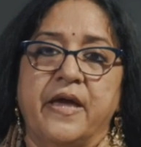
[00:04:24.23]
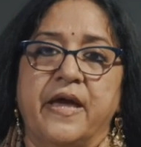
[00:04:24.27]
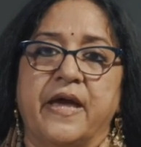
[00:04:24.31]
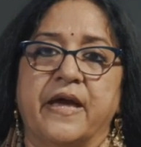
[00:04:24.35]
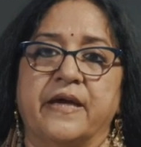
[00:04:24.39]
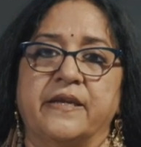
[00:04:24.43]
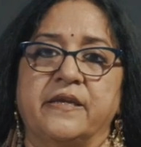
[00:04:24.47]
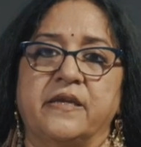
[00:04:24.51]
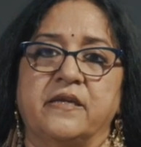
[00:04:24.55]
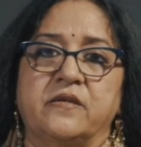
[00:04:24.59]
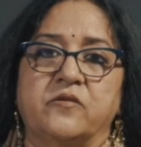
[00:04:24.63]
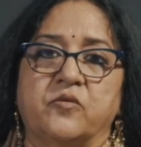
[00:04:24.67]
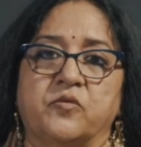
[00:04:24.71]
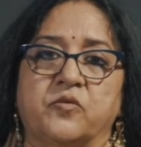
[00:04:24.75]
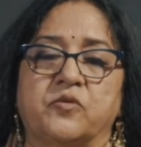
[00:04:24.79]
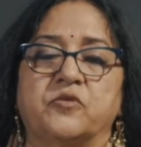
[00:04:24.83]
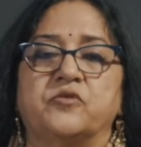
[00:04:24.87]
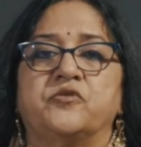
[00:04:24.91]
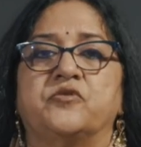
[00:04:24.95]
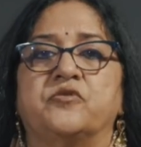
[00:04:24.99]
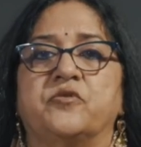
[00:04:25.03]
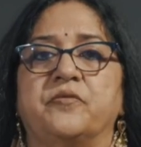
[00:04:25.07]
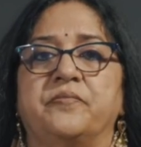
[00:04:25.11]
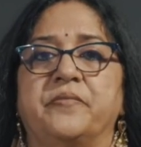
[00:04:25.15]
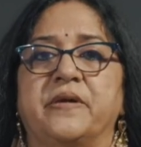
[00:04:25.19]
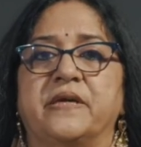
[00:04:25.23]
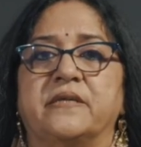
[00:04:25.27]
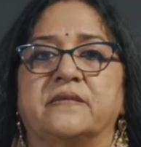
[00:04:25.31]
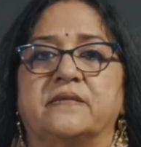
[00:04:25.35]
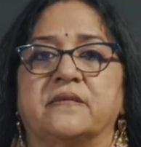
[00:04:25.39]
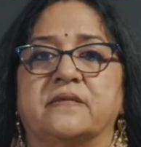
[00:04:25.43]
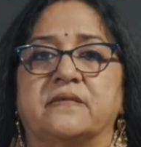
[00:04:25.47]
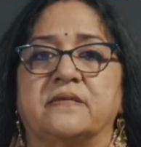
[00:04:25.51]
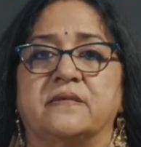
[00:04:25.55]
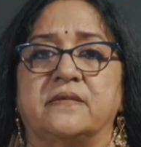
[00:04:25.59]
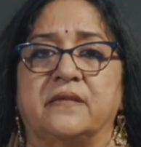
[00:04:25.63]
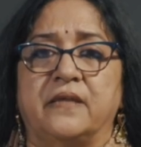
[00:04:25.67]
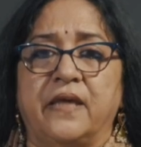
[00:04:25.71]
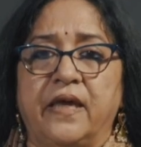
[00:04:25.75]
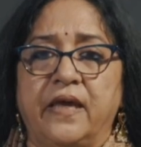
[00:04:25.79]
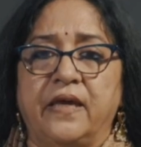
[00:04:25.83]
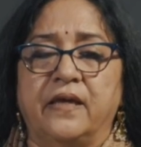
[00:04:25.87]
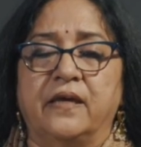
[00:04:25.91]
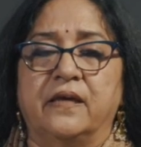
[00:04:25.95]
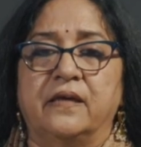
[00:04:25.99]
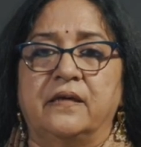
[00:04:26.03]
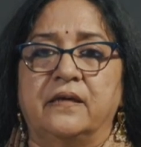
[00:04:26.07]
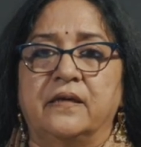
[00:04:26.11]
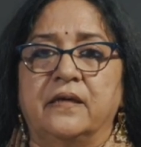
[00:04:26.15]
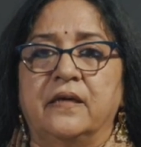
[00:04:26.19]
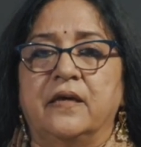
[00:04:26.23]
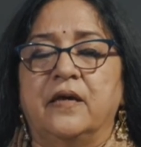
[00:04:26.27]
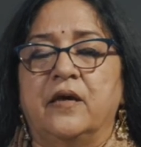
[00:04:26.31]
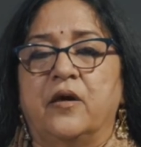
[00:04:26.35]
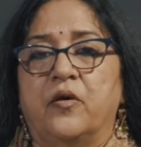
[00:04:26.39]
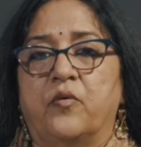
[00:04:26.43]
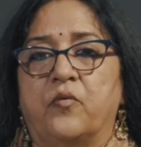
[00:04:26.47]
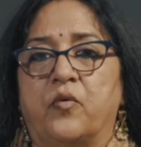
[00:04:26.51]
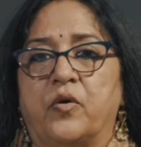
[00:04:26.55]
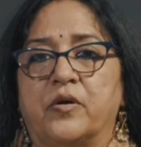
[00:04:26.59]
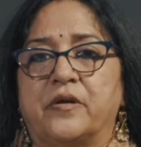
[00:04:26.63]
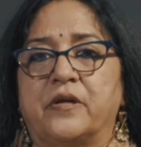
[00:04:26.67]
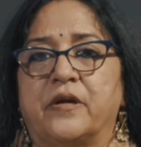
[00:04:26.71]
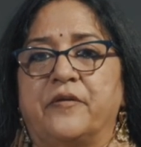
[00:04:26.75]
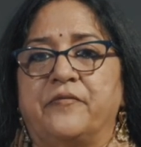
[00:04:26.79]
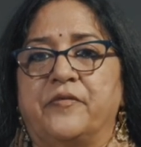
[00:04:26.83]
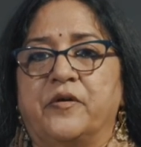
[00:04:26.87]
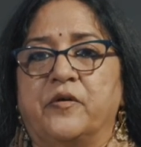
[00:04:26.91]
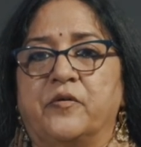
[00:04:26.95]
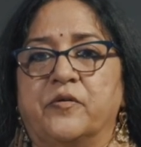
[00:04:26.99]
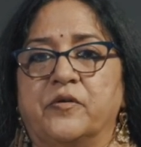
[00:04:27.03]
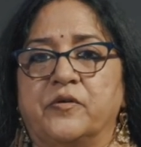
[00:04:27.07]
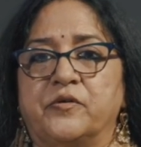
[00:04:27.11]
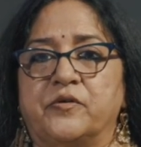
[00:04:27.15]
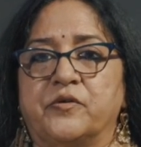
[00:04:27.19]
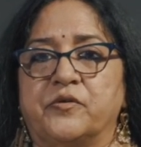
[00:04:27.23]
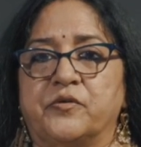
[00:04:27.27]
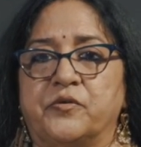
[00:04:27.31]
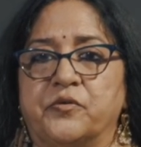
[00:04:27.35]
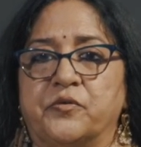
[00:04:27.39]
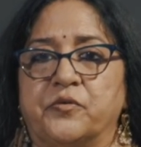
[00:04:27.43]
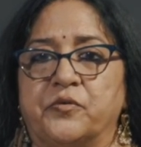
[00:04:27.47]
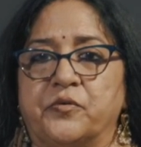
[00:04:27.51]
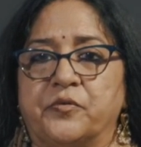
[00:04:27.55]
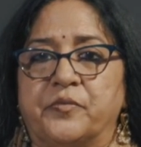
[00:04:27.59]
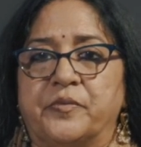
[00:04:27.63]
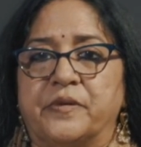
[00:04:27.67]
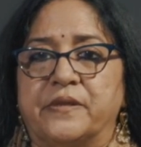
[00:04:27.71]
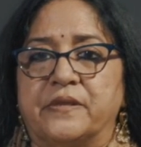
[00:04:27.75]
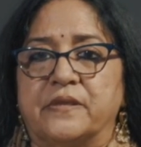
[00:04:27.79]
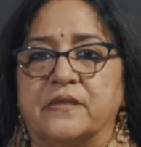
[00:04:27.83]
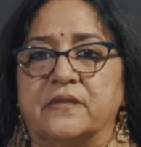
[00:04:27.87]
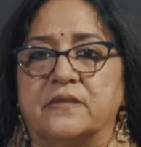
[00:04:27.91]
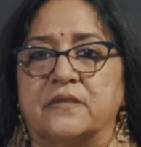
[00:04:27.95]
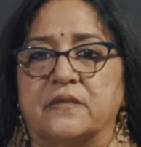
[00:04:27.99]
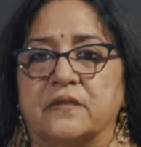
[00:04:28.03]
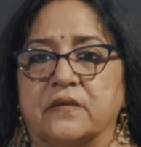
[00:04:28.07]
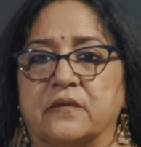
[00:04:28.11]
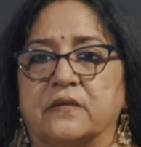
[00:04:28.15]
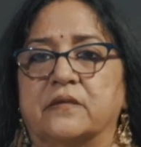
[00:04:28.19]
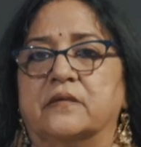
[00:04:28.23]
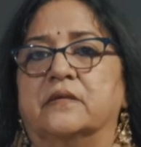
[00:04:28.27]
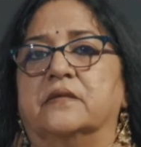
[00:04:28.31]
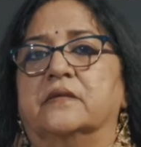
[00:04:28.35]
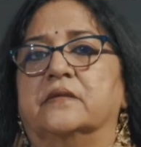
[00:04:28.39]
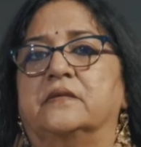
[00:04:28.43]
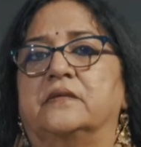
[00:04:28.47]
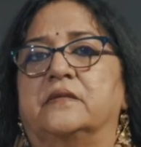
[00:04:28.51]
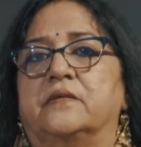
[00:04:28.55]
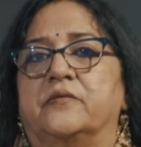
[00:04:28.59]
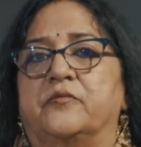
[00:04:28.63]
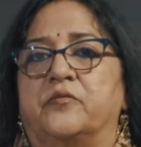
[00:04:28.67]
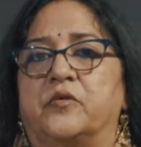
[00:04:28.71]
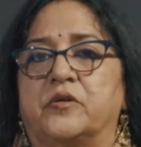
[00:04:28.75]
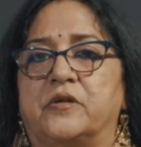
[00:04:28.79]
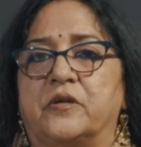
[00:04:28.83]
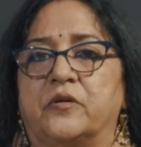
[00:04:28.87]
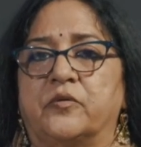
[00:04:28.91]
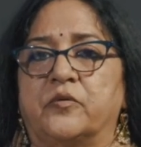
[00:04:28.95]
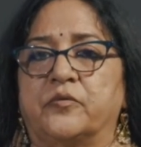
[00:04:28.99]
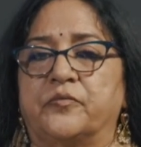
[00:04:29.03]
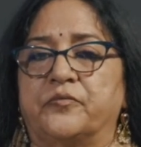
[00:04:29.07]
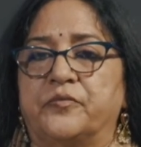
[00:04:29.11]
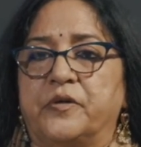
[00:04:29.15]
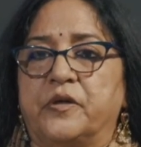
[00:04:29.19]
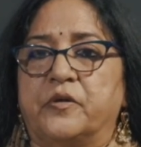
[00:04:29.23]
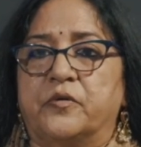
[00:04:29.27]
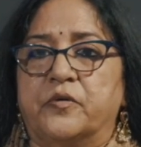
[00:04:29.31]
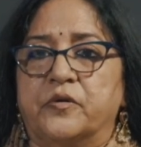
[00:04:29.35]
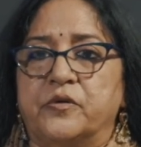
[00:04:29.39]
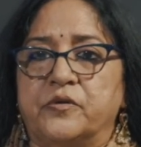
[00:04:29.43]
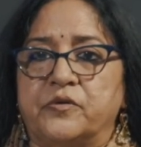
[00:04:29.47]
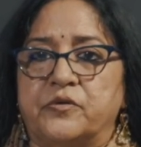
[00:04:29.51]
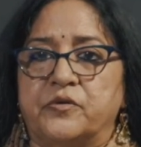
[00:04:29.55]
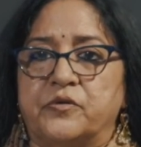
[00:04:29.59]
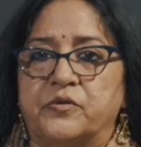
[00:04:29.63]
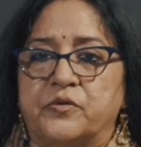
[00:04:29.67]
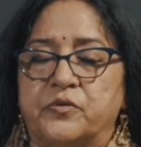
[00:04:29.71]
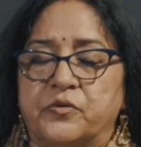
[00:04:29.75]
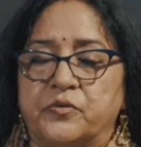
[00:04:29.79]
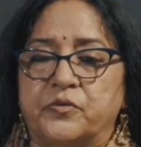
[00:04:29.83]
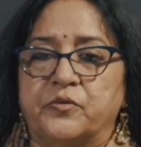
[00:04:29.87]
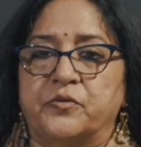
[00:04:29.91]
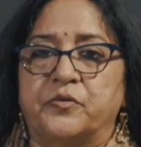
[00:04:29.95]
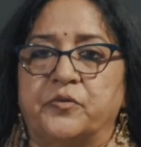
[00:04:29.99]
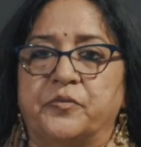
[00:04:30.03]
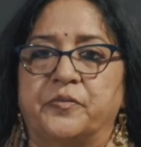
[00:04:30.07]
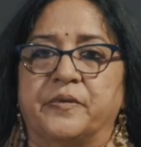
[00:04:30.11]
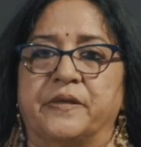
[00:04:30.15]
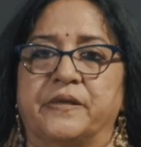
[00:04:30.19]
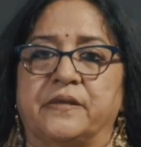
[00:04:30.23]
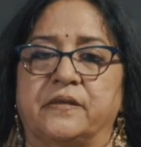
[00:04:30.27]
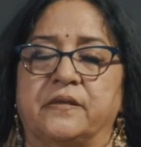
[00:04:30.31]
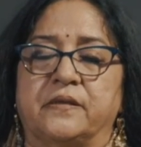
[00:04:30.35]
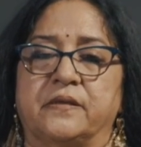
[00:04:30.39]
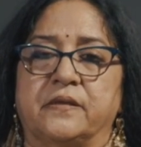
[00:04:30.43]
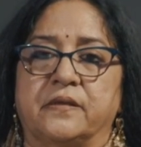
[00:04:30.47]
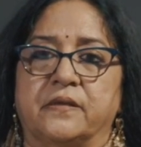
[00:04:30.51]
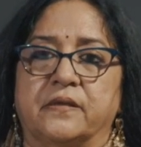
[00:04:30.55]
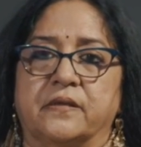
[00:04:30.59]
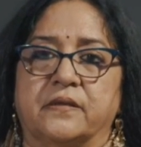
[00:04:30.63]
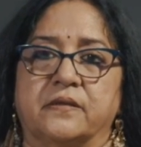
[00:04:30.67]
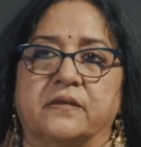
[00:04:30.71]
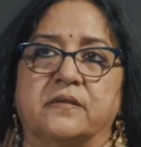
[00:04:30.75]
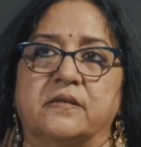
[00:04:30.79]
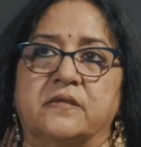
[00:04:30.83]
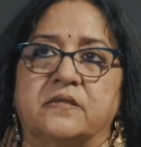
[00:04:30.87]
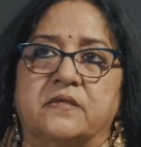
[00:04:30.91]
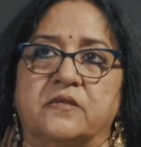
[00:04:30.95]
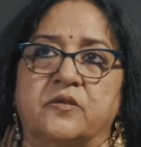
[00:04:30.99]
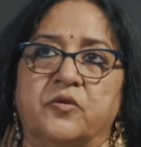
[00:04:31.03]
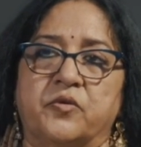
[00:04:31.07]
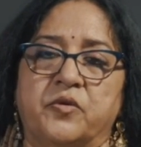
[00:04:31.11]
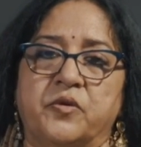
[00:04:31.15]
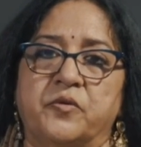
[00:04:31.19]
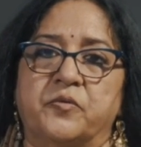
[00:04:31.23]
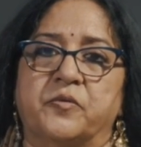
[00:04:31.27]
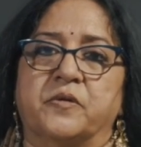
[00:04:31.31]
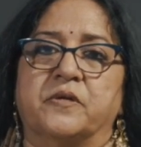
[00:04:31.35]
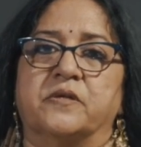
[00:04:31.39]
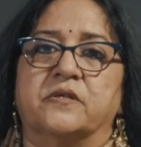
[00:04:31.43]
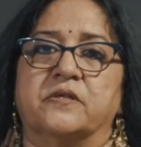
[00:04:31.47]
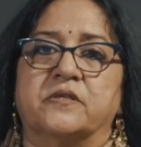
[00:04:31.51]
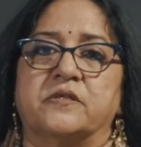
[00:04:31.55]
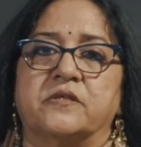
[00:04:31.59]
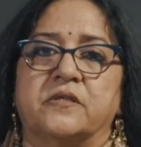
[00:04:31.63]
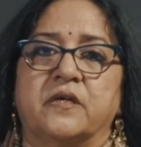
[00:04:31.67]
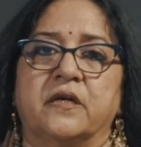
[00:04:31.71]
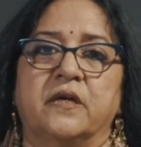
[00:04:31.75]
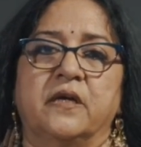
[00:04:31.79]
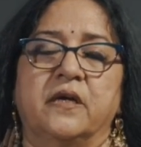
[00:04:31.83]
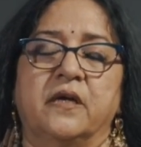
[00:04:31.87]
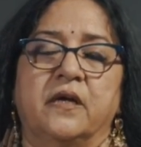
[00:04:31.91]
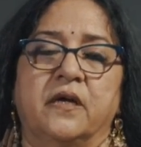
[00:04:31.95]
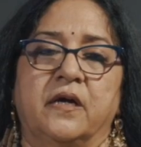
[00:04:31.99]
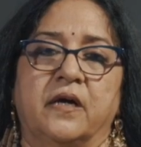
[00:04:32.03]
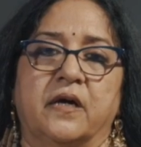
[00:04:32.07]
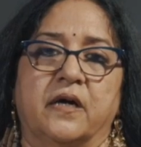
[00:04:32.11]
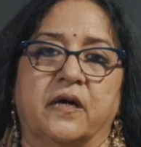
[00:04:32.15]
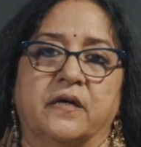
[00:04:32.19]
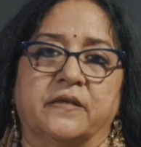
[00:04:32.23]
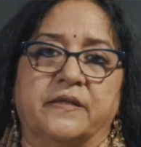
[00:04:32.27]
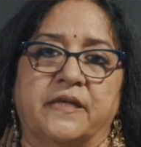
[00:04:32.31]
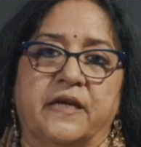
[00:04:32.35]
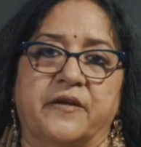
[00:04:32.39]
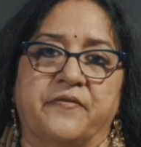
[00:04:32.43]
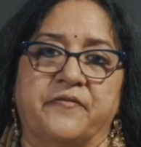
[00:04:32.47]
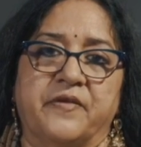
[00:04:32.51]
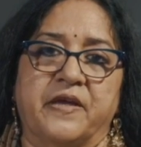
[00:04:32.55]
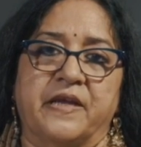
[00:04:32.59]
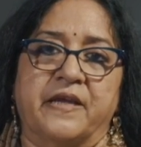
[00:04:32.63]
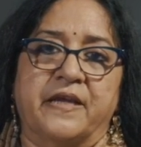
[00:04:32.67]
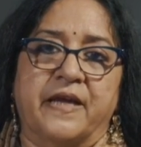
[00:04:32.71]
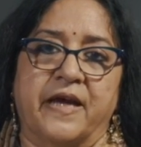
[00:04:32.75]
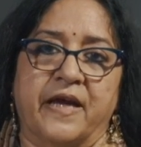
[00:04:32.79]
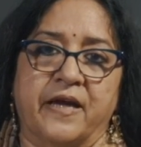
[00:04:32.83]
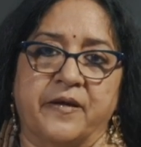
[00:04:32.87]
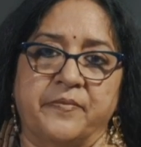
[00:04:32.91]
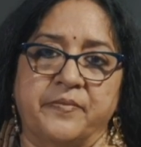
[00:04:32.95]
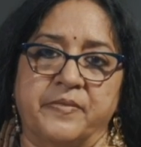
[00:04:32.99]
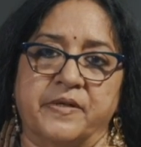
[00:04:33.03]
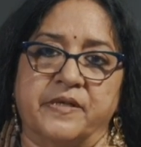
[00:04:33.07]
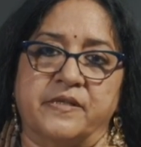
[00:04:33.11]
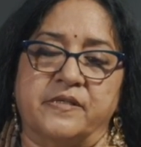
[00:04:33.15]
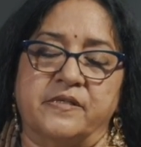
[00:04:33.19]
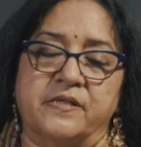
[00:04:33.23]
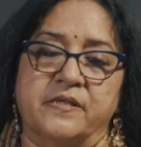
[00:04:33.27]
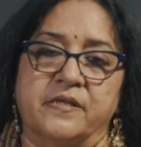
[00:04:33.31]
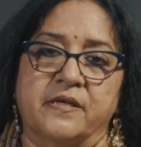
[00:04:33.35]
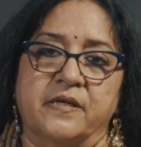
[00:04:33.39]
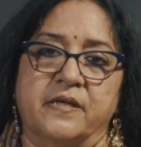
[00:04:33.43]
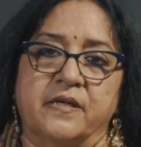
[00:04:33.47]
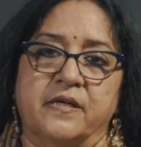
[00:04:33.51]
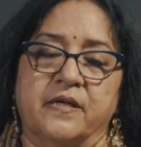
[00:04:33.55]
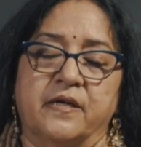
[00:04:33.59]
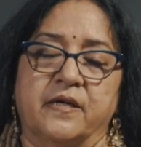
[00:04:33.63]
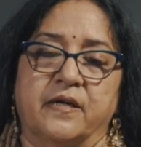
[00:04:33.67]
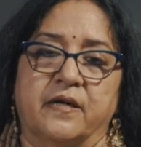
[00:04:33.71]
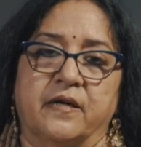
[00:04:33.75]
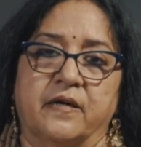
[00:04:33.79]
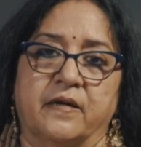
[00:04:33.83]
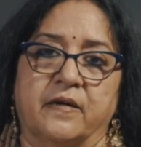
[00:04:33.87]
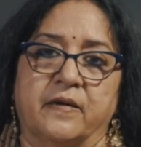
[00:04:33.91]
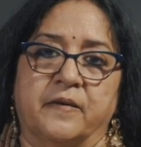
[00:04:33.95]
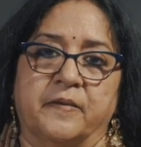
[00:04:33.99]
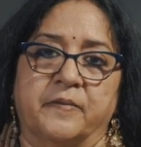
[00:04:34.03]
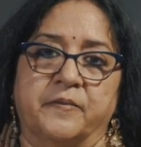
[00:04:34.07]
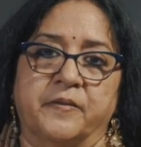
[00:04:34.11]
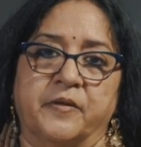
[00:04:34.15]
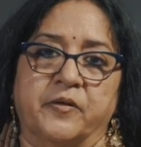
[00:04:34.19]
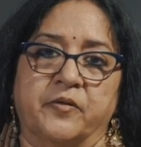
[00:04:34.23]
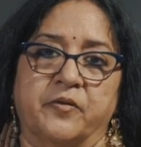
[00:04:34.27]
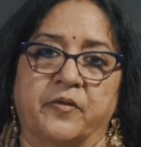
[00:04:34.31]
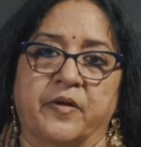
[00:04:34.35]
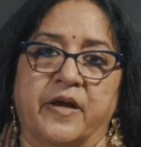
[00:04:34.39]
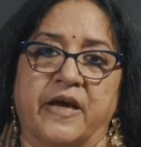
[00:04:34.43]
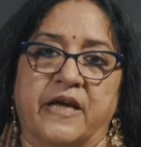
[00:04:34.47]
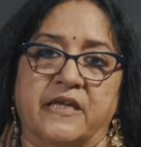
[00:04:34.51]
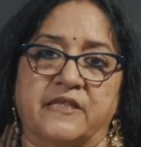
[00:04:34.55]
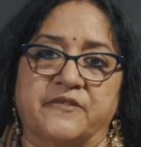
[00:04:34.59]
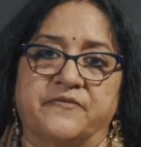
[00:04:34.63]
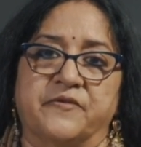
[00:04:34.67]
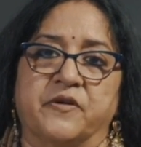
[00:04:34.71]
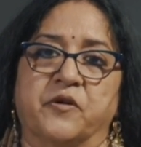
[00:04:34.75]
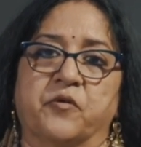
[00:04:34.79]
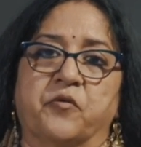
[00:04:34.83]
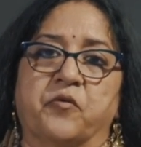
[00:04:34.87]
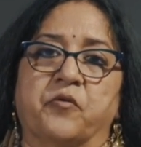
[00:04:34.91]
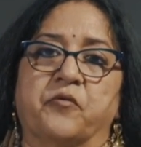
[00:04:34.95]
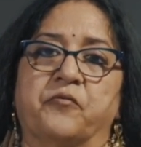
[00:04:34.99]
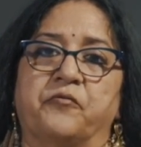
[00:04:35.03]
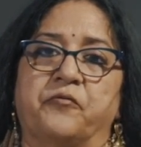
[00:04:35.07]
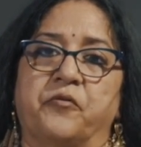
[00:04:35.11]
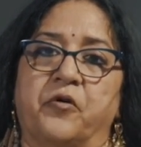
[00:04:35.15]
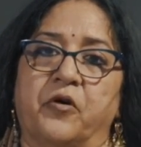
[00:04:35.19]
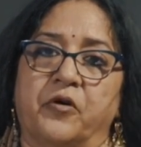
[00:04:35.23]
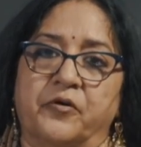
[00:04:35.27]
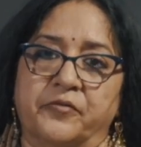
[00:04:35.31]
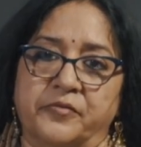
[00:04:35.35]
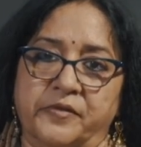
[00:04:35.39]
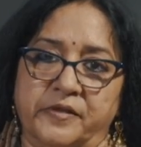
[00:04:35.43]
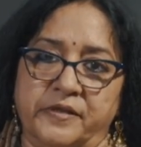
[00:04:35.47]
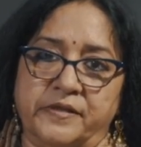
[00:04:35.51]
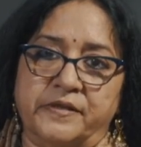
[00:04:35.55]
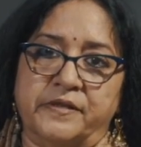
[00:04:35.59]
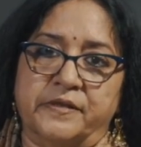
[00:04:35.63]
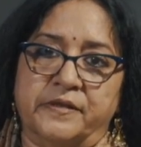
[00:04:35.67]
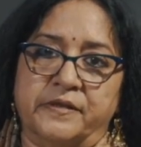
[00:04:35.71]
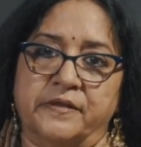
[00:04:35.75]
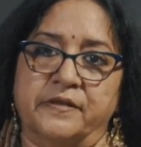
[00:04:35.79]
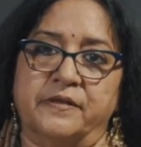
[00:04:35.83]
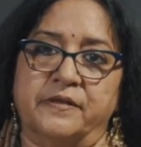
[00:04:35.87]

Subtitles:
And it also makes us think, what are we going to do with this earth? What are we going to do with this universe that we inhabit, you know, as we go forward?